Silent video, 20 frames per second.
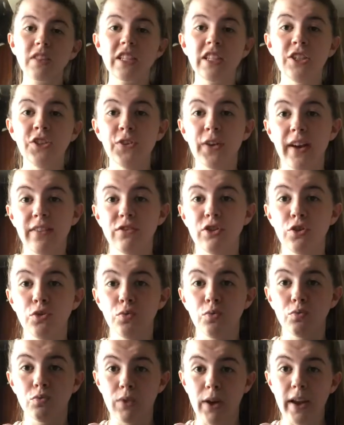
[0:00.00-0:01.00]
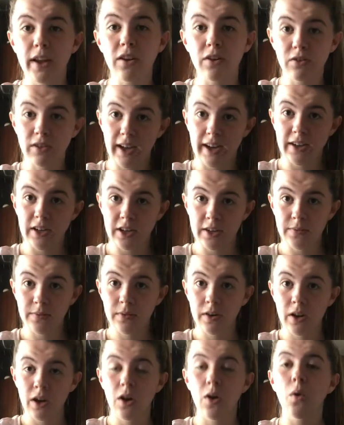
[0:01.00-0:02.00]
you have to write your letter
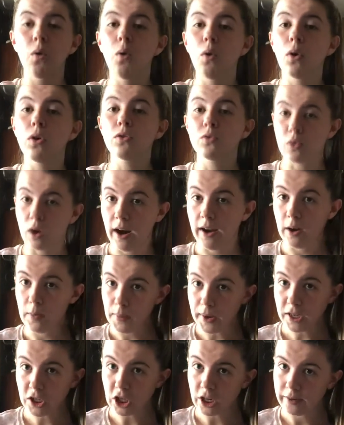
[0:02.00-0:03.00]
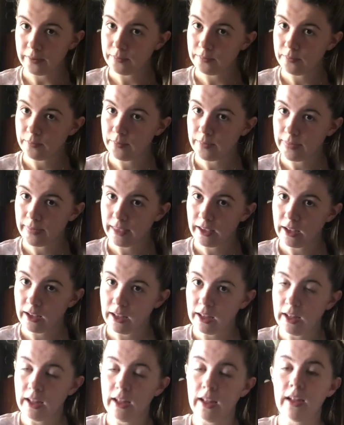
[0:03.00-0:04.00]
or draw your picture.
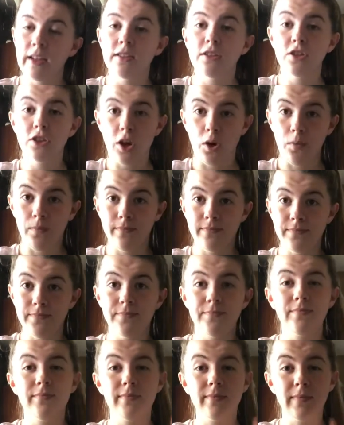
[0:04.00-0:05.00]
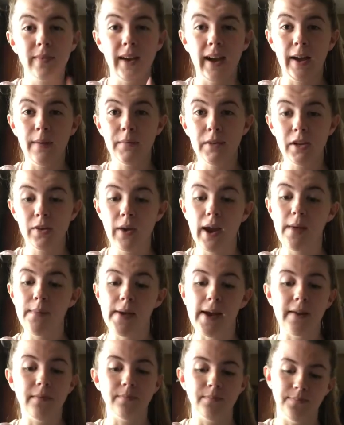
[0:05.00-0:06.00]
So I'm gonna write
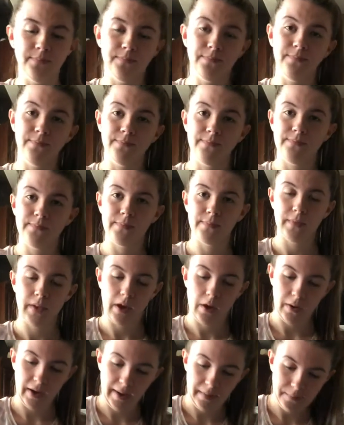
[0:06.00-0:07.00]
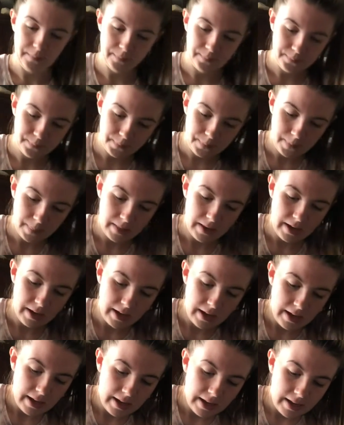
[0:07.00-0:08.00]
mine. Okay.
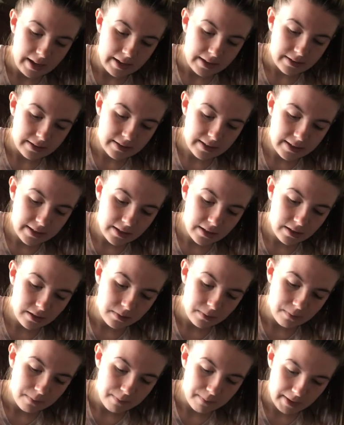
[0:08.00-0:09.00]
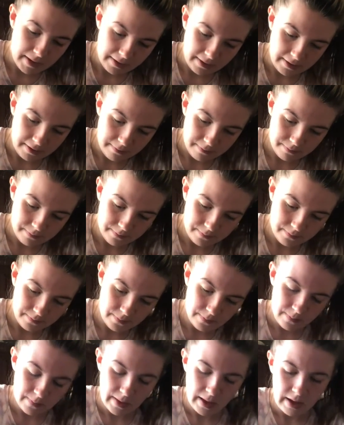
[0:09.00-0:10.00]
Dear Mary,
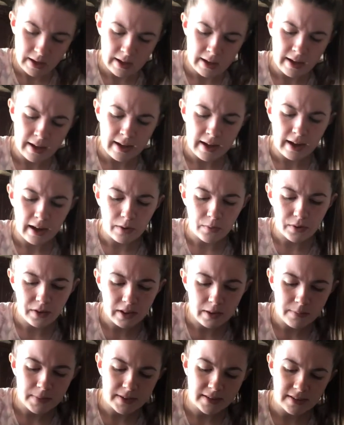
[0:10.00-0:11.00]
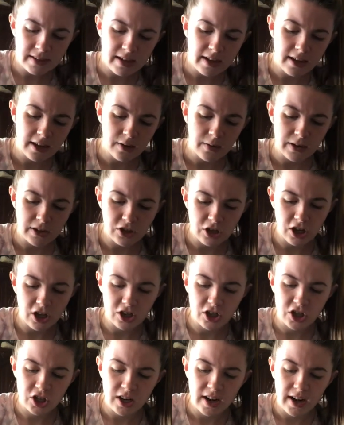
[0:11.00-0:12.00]
I really miss seeing you at
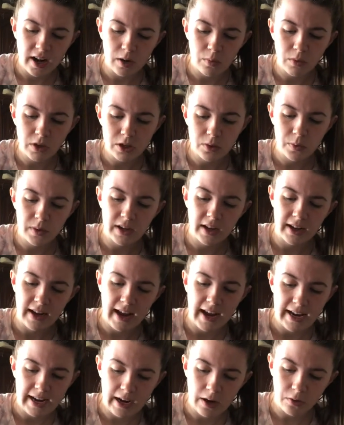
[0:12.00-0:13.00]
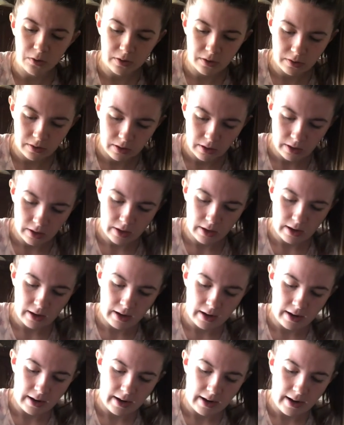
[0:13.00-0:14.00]
church and wish we could hang out.
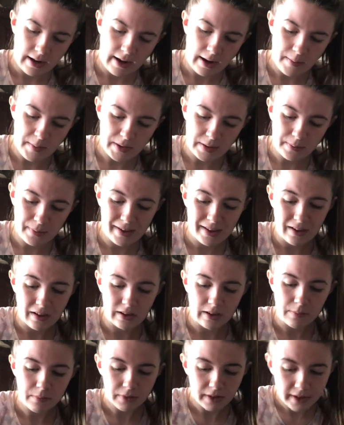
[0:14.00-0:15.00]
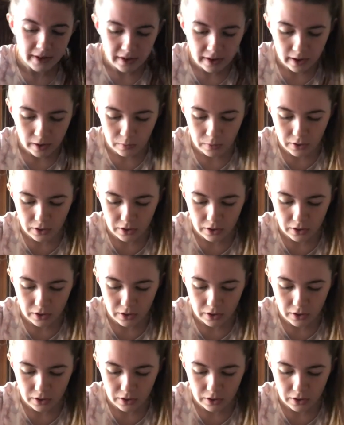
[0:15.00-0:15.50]
I miss playing on the playground with